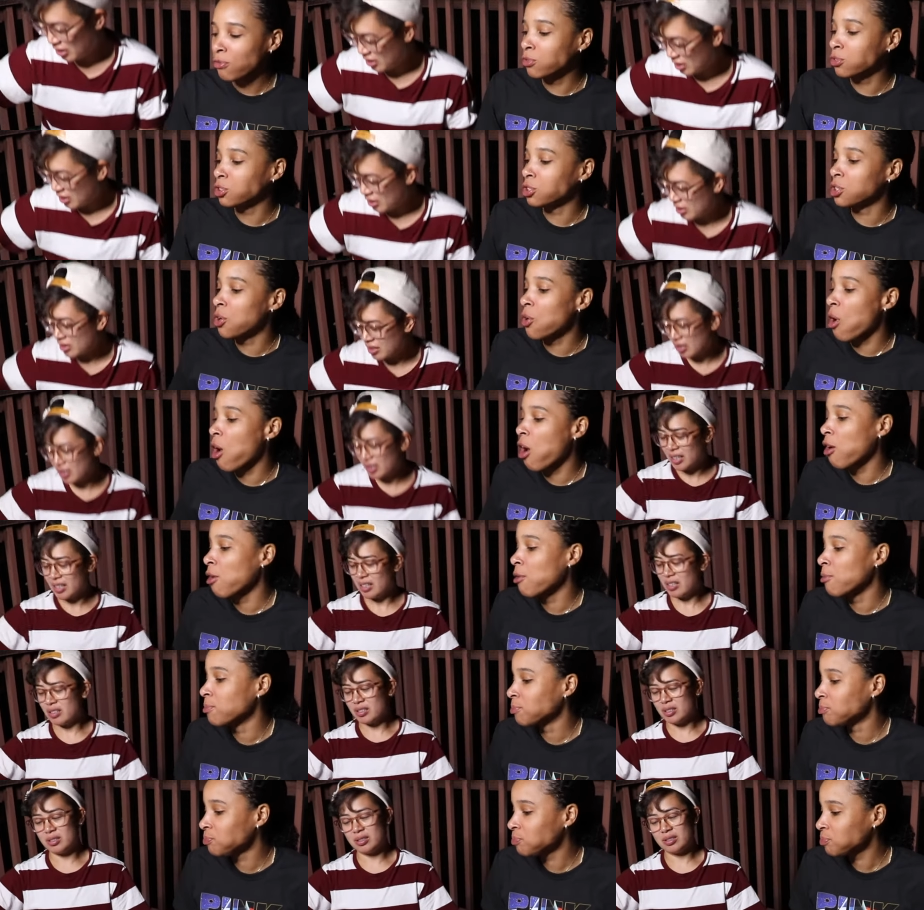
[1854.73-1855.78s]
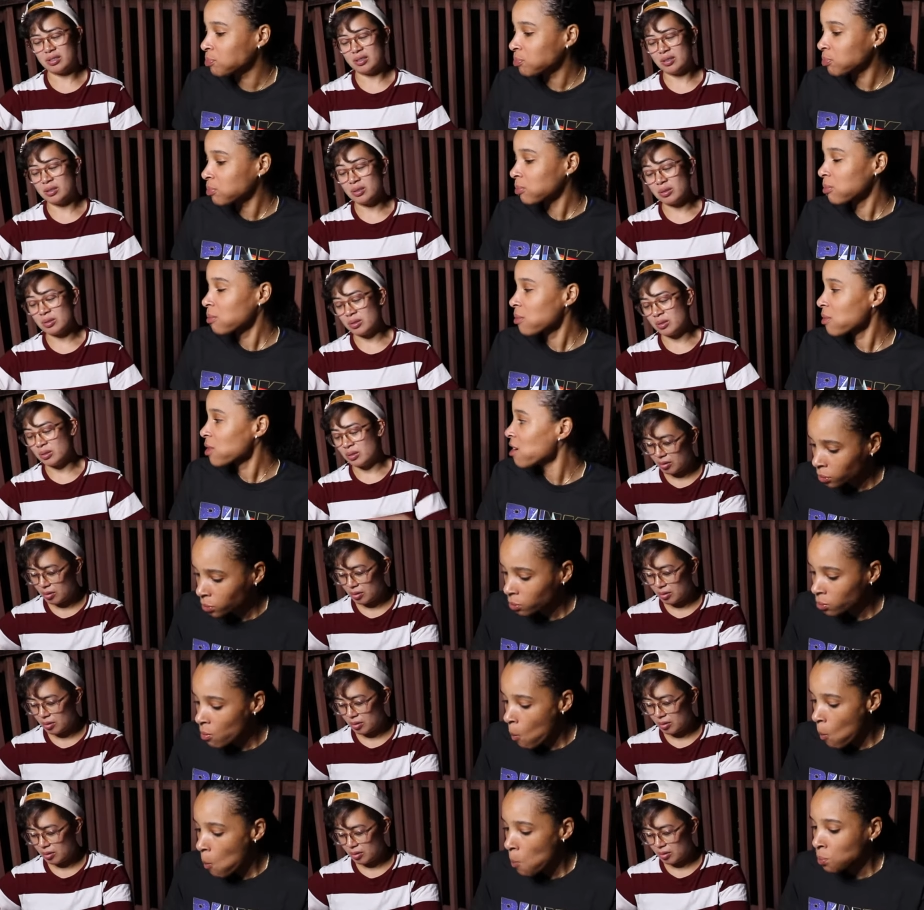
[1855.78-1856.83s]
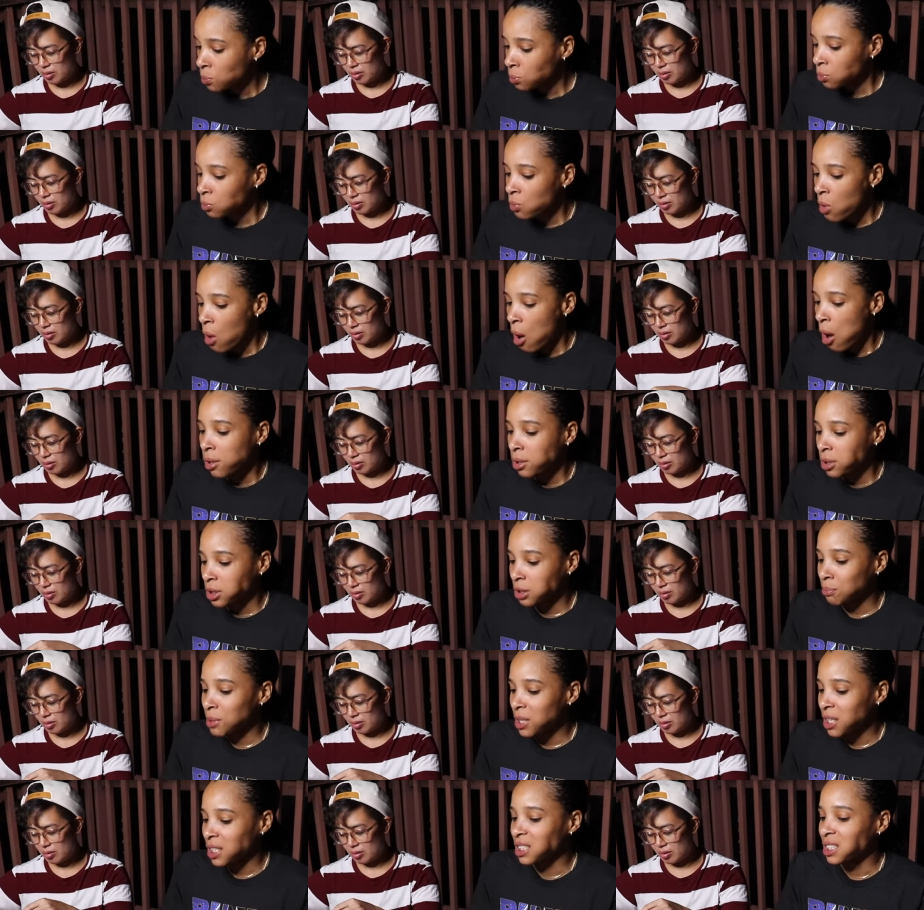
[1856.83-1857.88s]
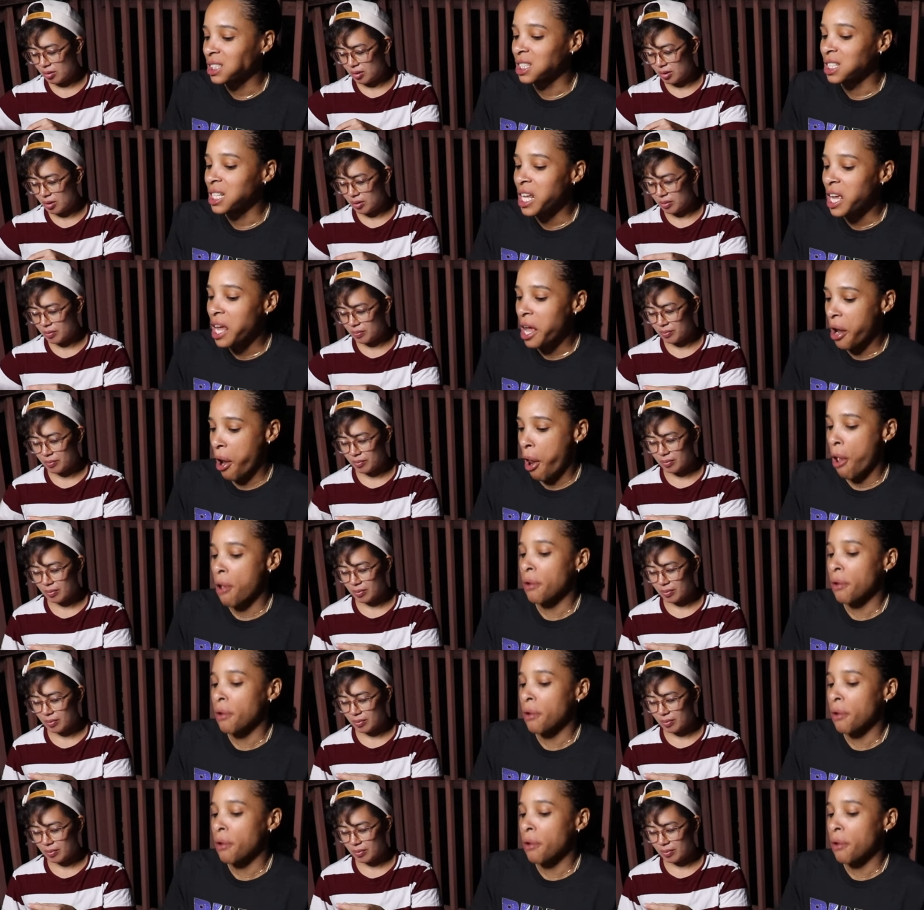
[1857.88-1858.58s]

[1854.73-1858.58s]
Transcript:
Speaker 1: real um. Dude. I bet it's lit.